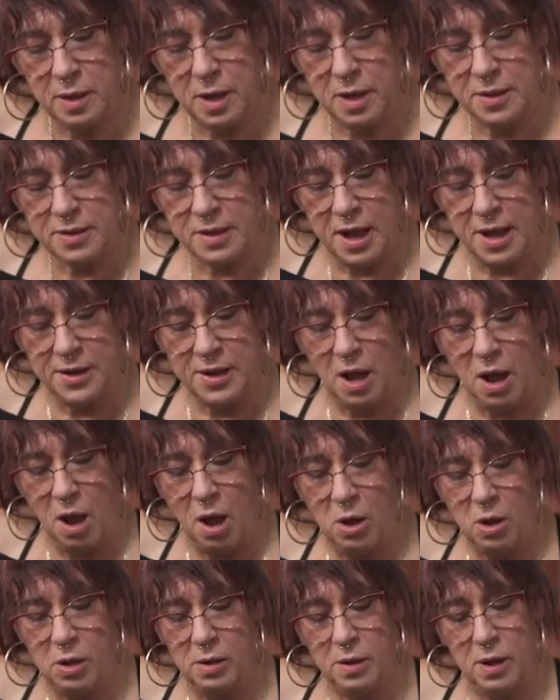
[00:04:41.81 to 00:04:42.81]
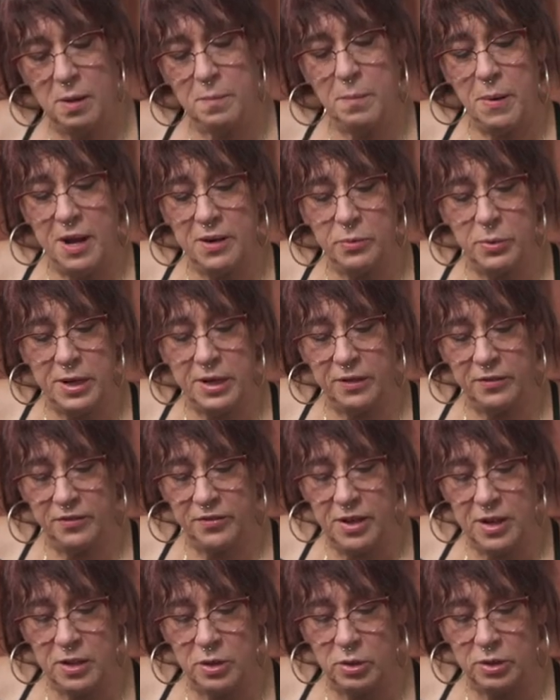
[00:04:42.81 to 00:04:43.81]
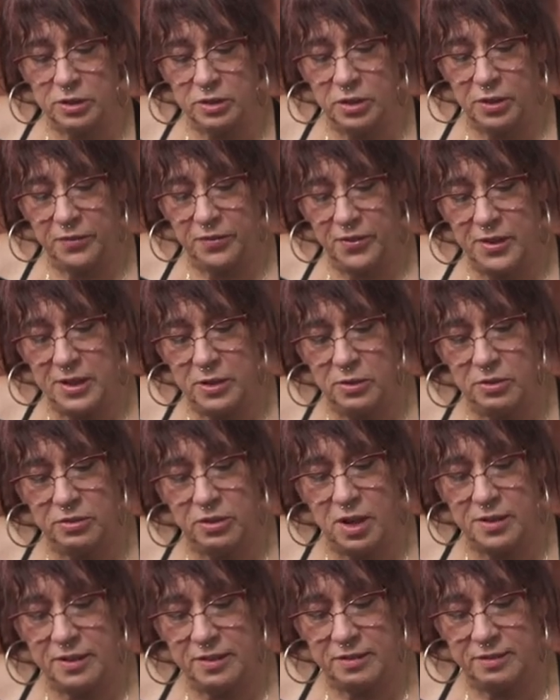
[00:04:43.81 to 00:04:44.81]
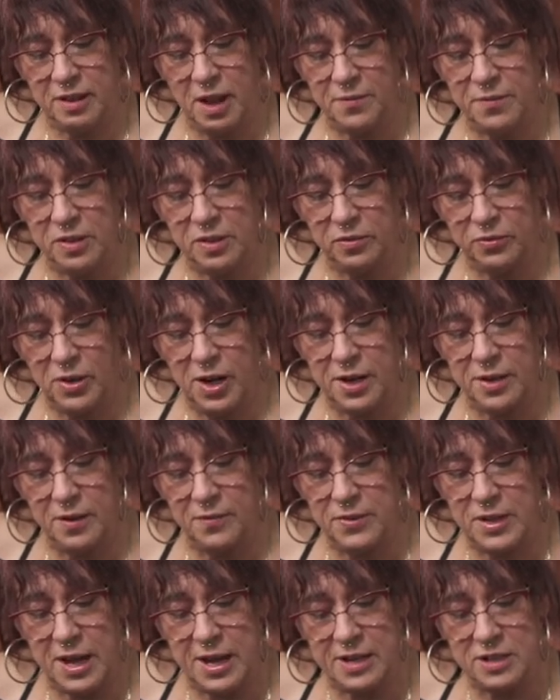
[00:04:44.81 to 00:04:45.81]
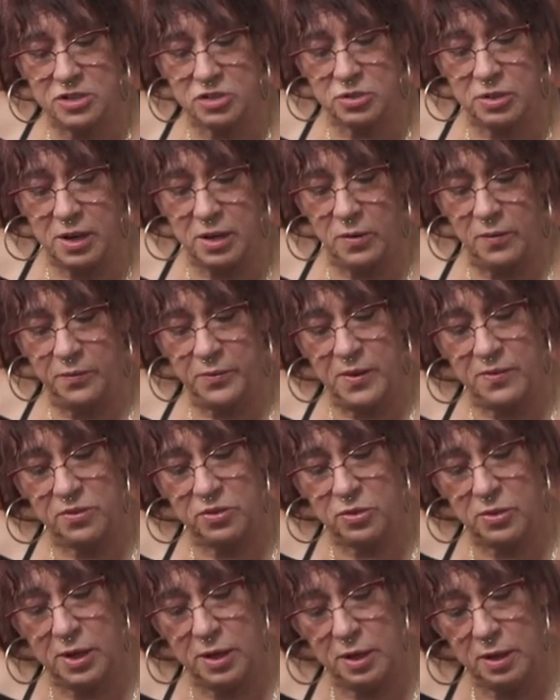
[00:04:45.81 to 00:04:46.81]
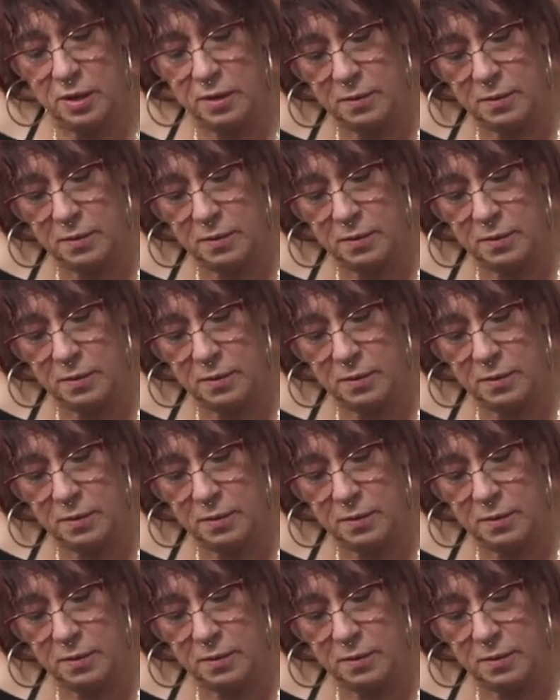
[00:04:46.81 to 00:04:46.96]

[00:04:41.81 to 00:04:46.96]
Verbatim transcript: Then all my ring finger or 3rd finger is on the 7th fret of the A string or 5th string.